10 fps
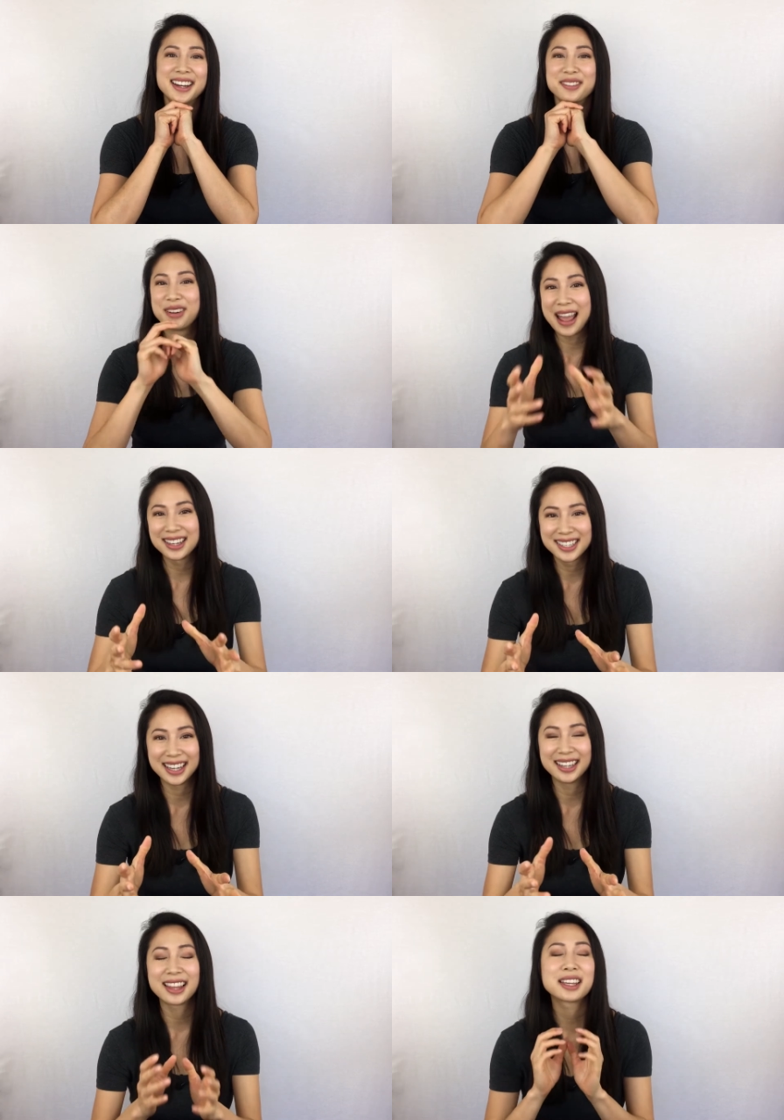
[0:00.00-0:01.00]

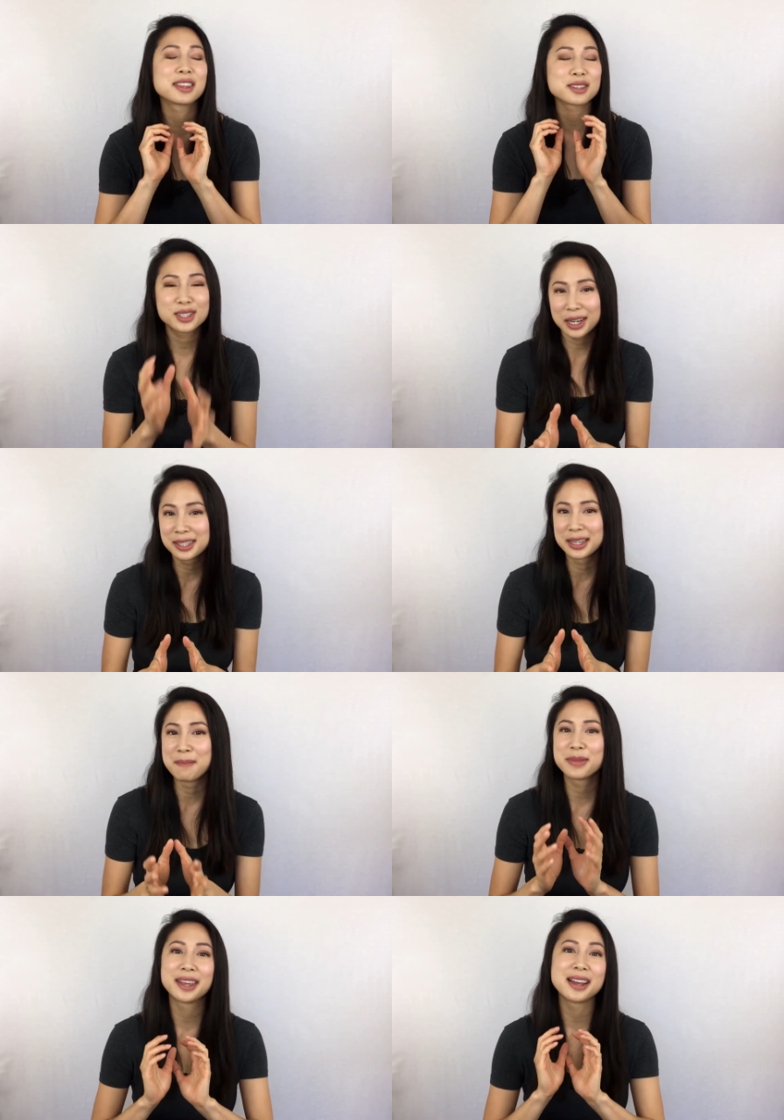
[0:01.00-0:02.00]
ranty, like there's just
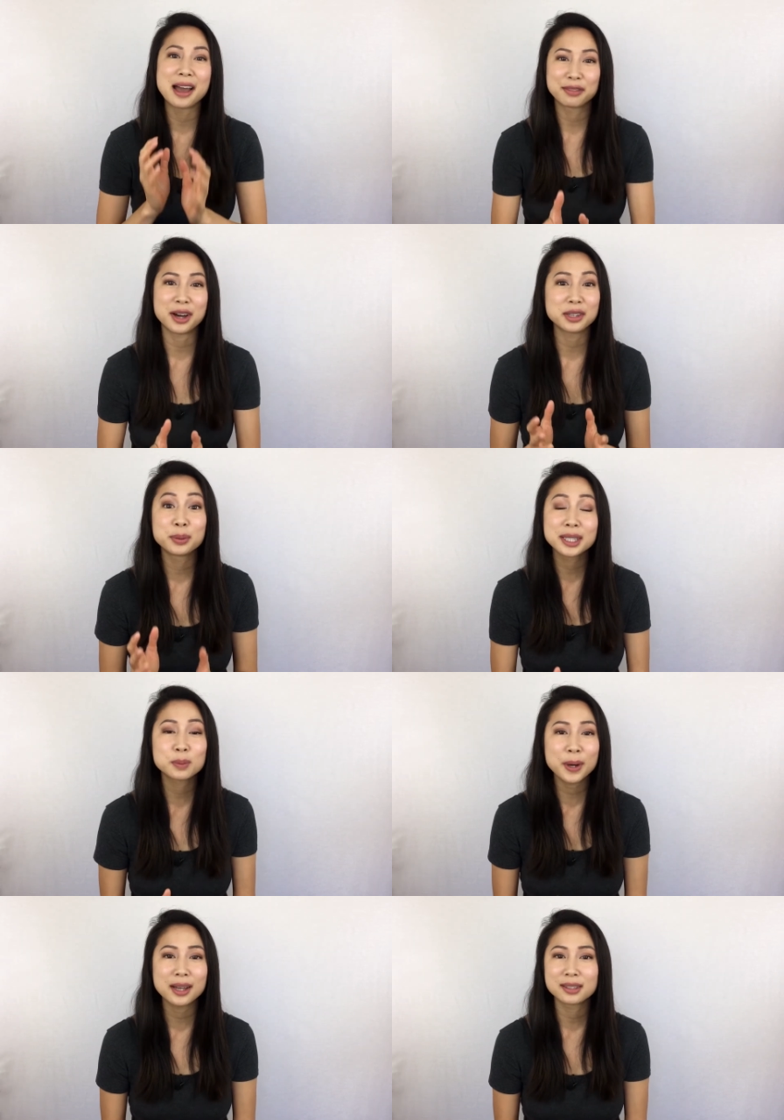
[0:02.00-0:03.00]
something I've got to
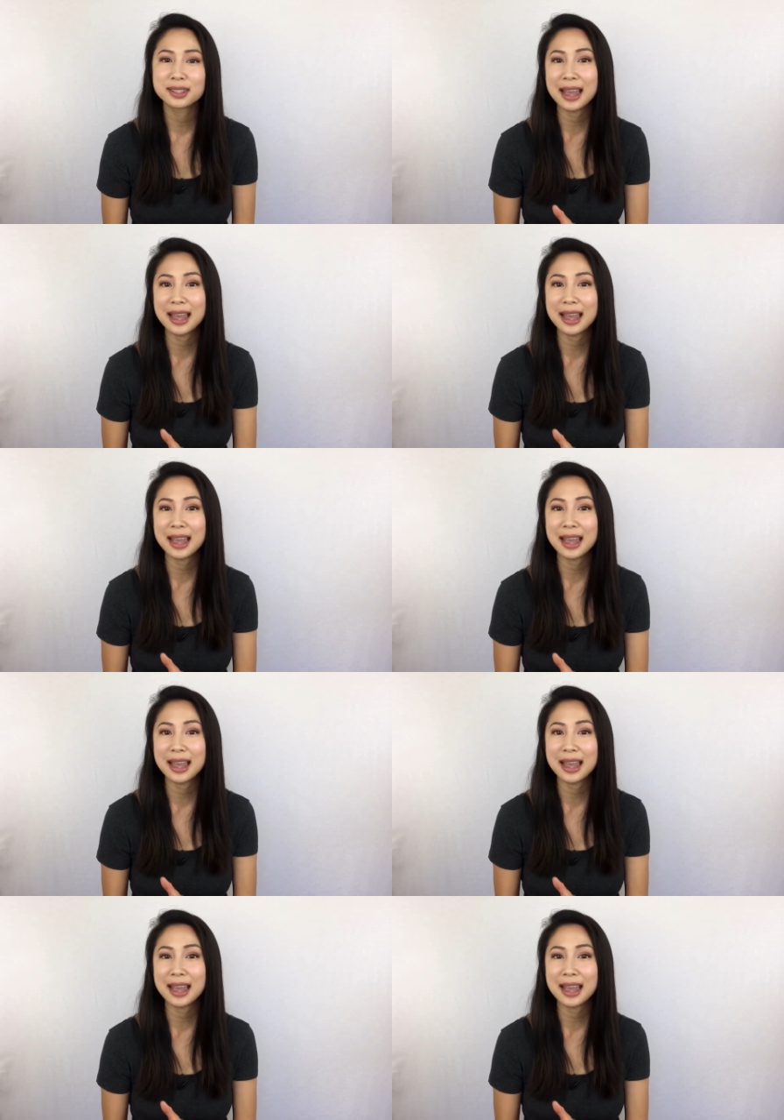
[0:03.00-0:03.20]
express.